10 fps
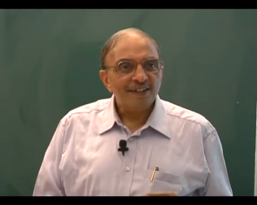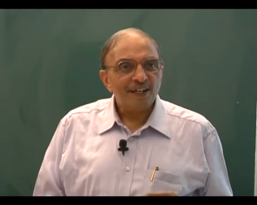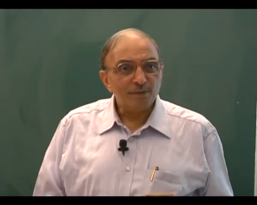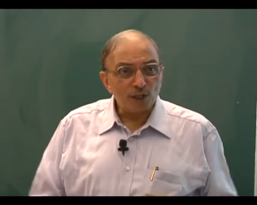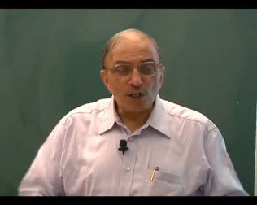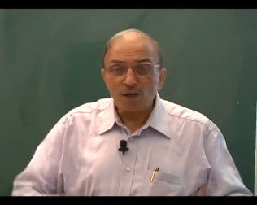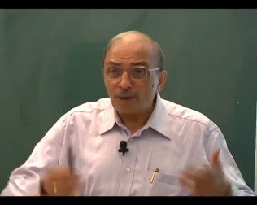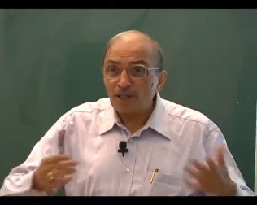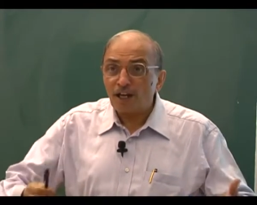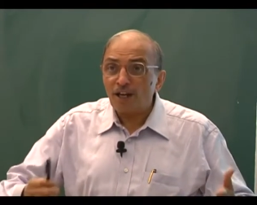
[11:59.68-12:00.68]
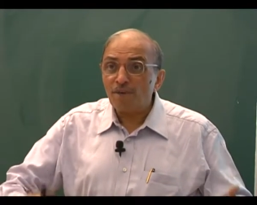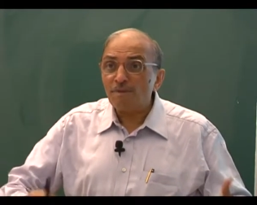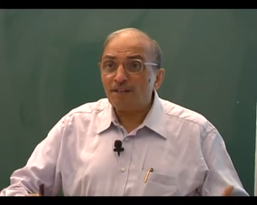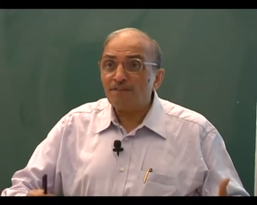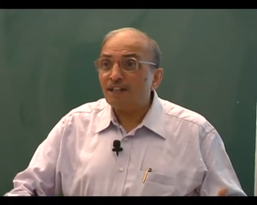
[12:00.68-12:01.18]
I am talking about
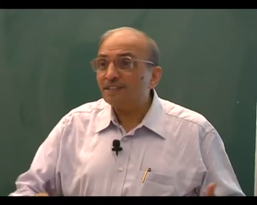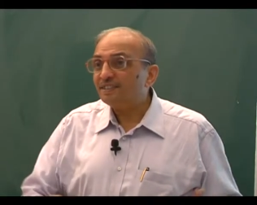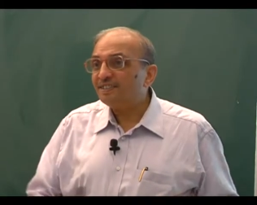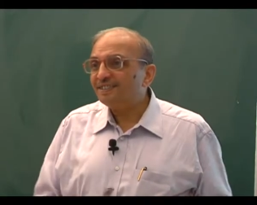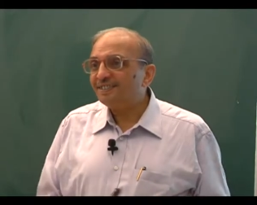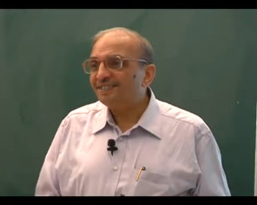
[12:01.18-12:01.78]
economic wealth.